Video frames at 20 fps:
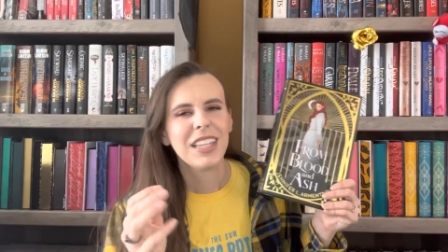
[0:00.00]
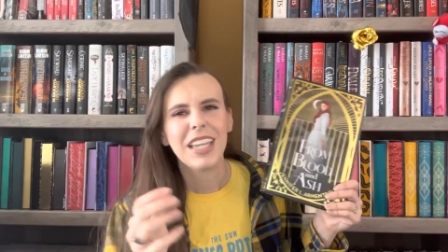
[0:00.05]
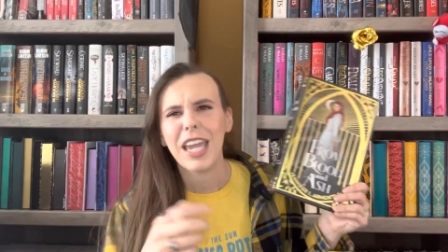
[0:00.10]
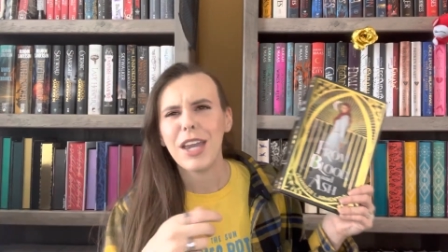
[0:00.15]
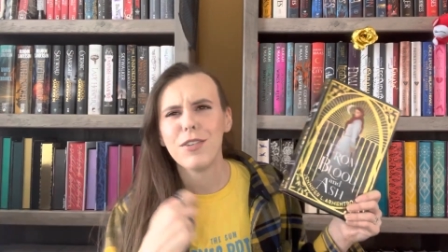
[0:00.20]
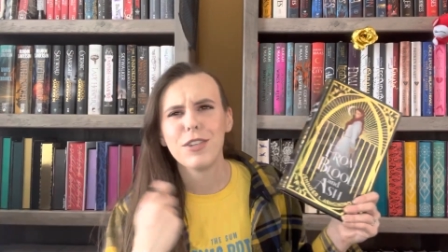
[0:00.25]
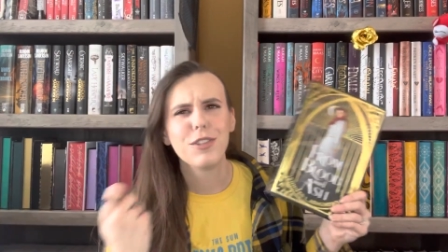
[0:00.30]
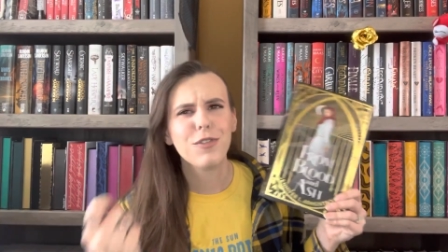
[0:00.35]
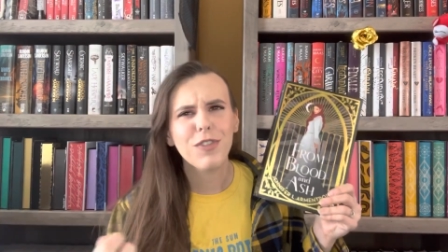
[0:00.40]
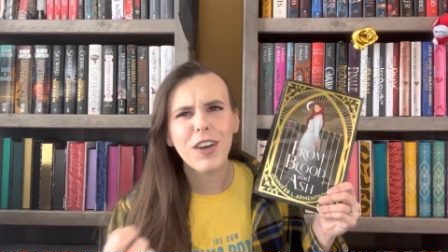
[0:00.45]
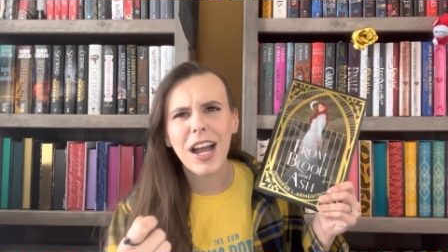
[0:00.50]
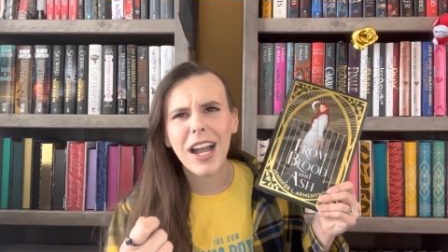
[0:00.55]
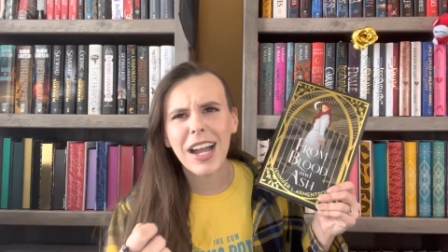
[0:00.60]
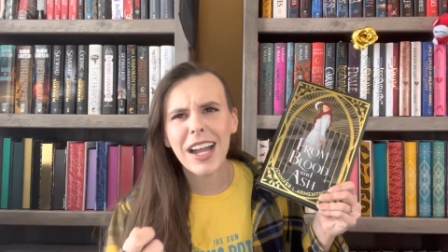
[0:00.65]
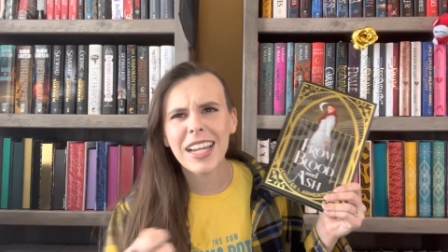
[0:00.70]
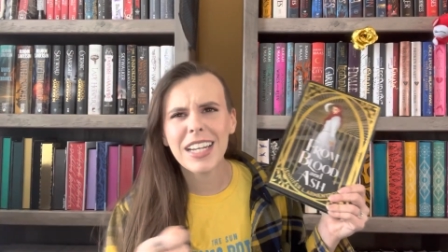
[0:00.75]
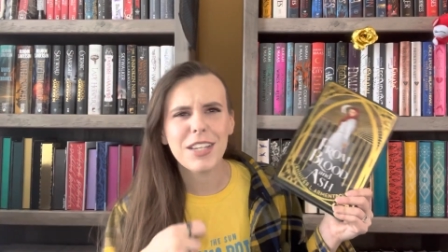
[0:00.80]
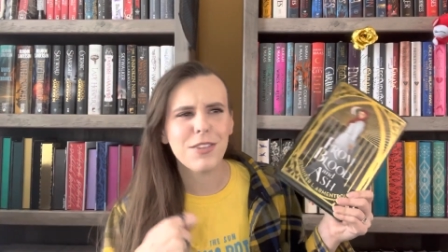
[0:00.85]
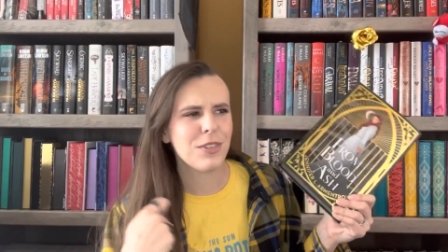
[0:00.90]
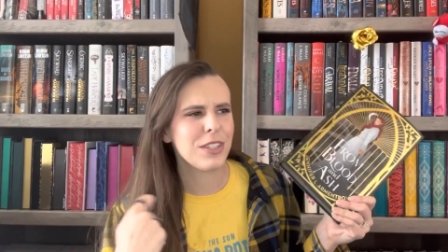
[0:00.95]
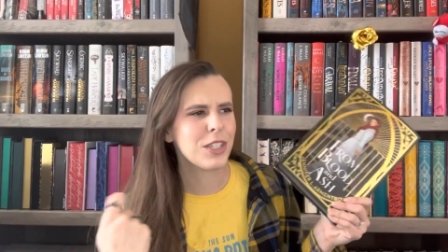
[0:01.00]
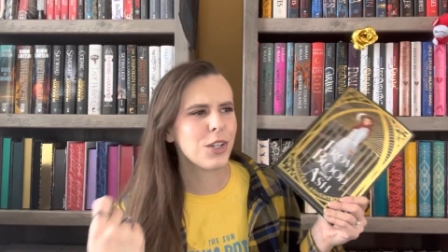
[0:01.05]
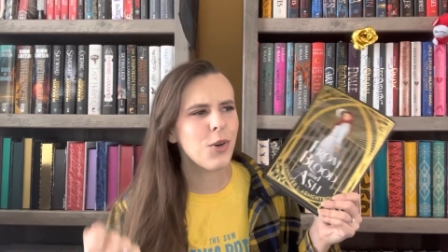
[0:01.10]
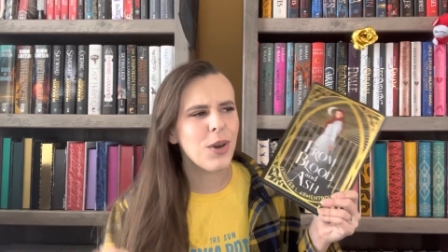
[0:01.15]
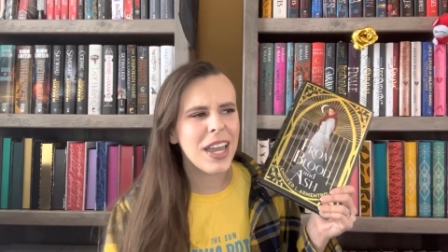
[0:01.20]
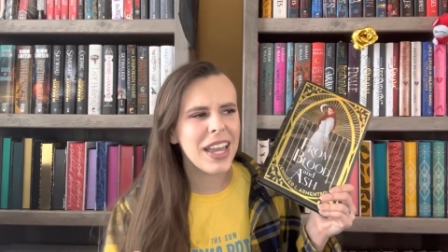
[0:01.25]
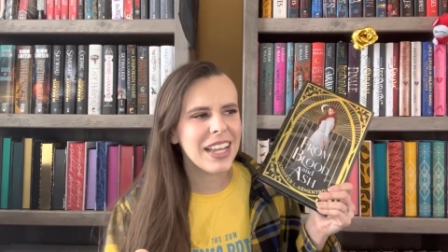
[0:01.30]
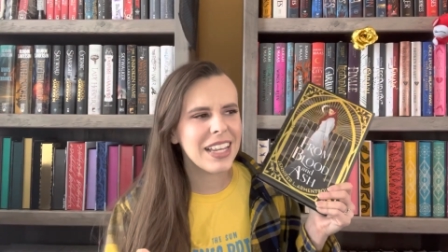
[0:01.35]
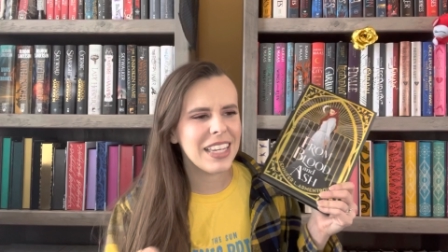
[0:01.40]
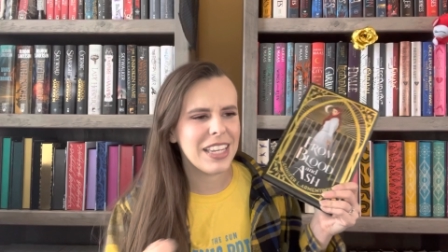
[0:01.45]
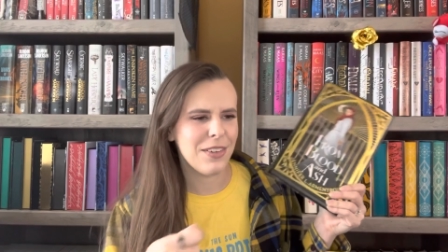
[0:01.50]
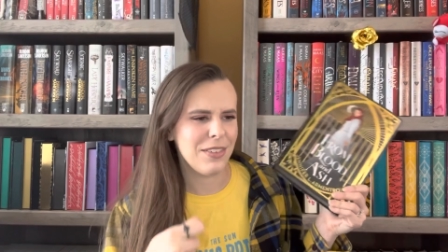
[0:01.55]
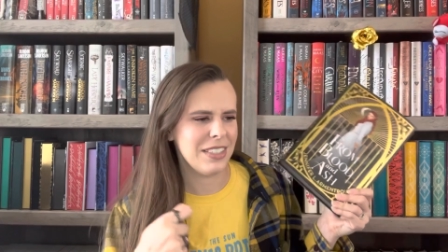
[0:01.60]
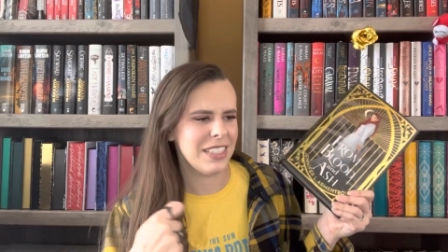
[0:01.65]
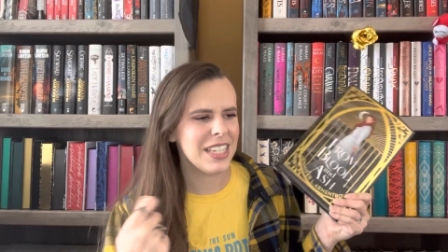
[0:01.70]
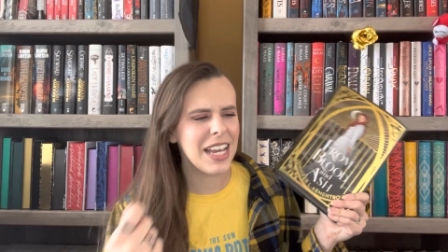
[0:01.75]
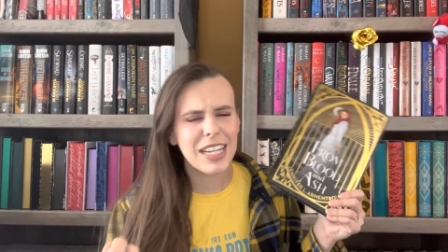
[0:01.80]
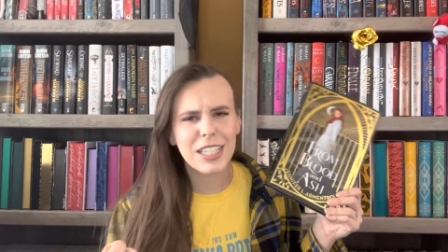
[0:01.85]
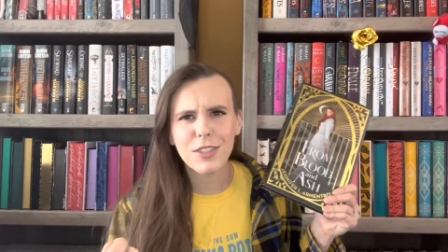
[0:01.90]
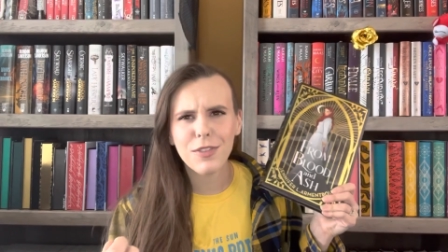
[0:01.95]
It was fun, it was quick, it was
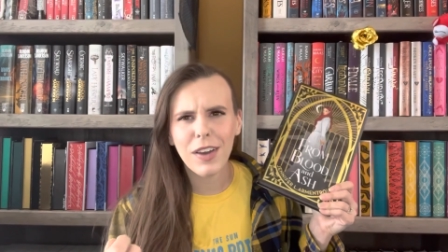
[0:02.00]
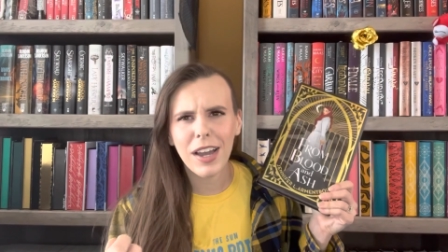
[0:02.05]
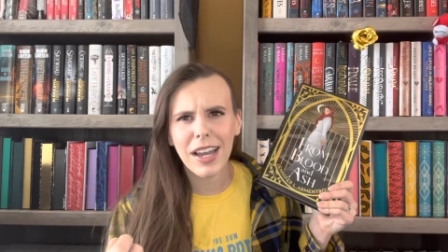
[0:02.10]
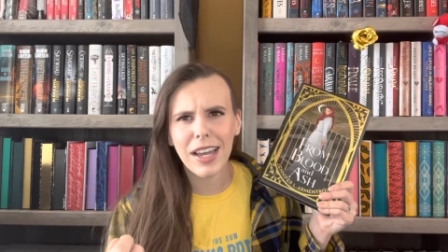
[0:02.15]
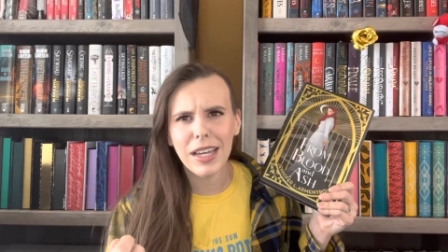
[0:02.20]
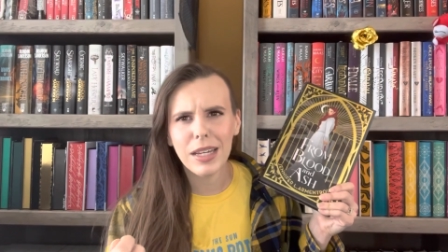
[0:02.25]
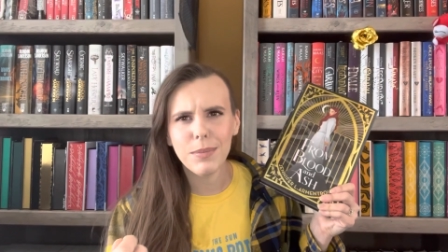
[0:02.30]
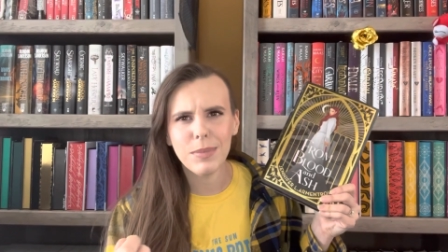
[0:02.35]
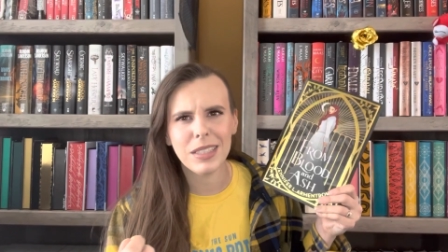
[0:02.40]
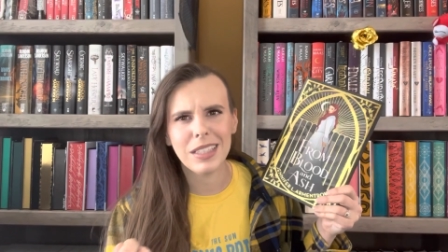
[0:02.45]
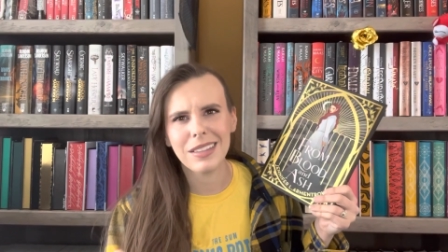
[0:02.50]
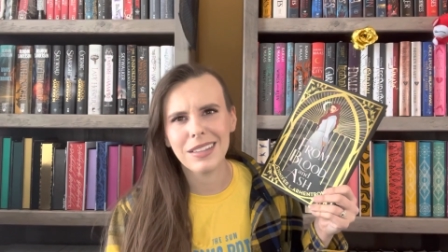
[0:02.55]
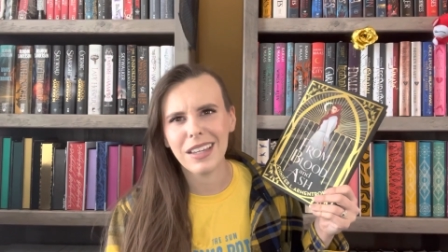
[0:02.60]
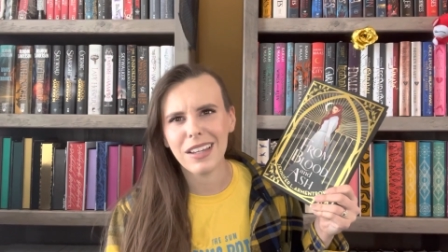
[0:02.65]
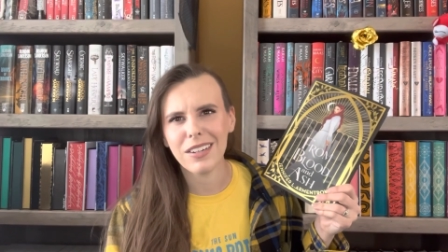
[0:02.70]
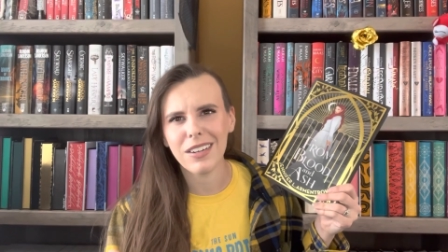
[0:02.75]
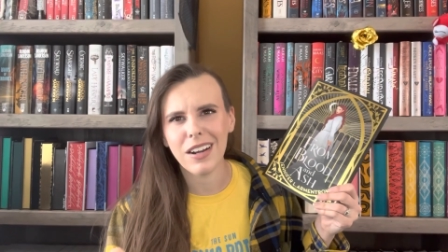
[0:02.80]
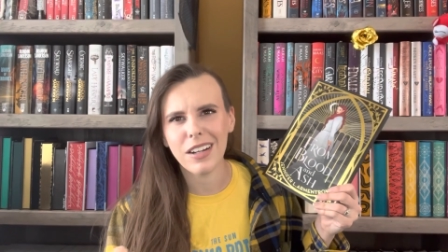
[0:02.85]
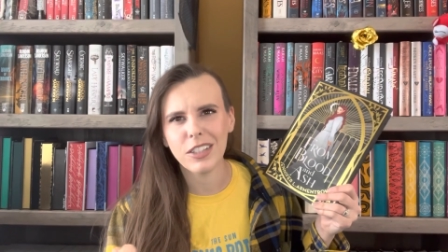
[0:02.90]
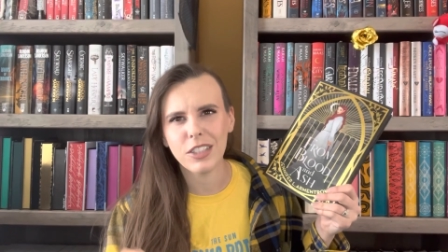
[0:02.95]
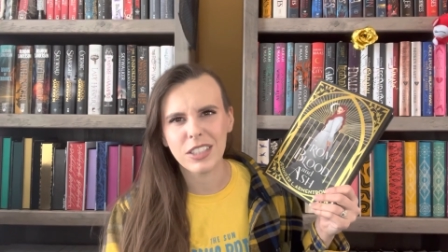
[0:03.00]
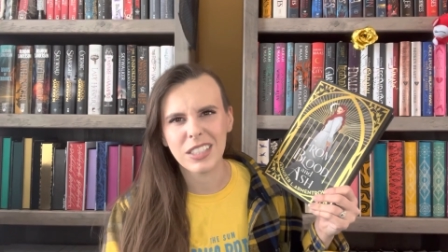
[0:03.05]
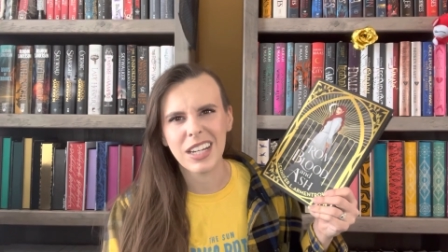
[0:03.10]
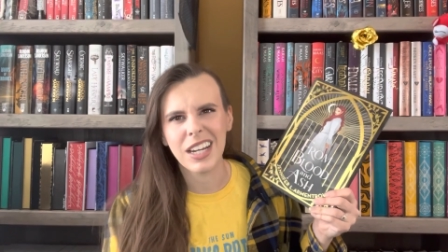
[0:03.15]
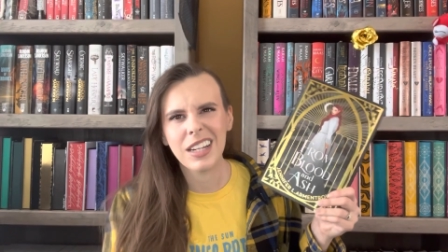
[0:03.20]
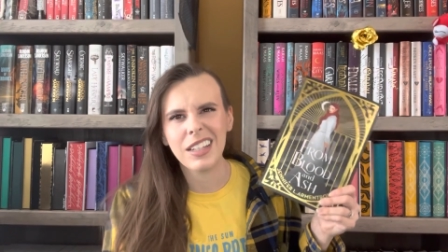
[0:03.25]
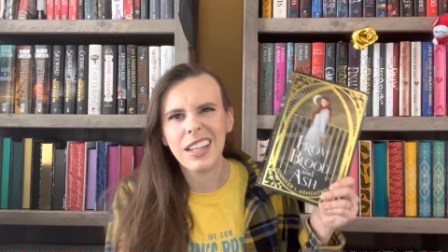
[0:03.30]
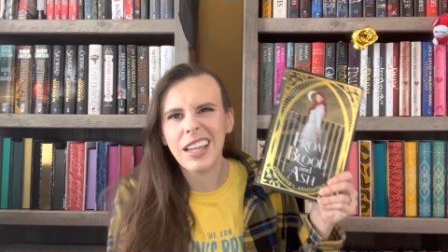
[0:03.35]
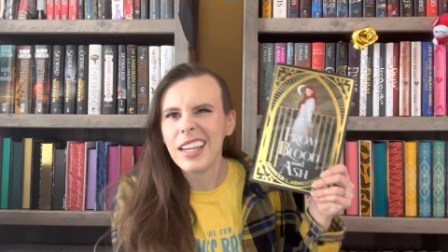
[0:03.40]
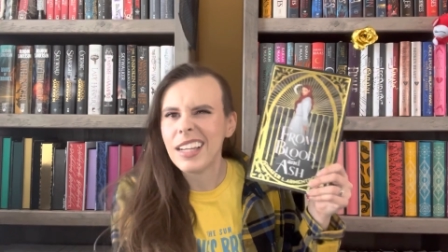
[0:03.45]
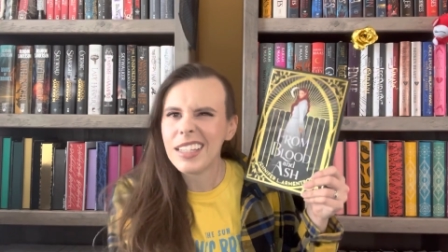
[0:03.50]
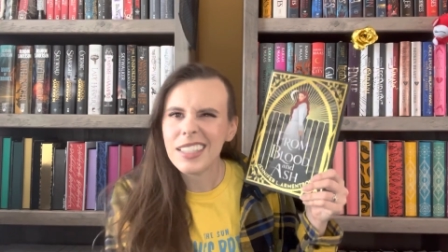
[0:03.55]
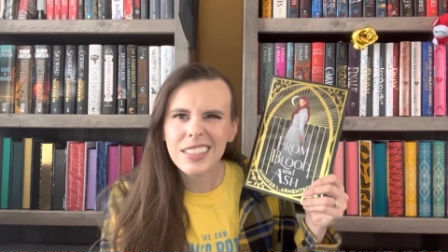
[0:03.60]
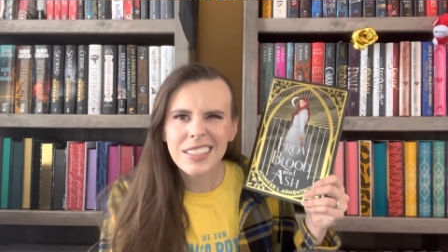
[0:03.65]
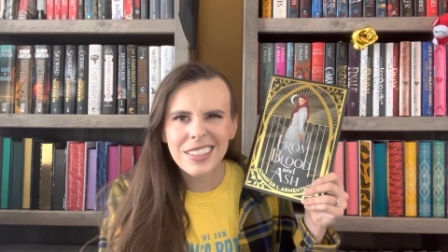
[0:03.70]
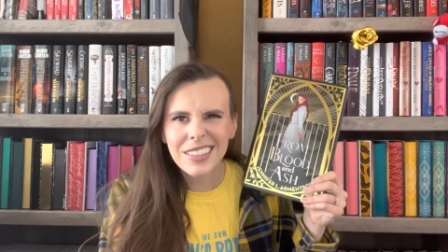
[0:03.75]
satisfying, but then later on you're just kind of like,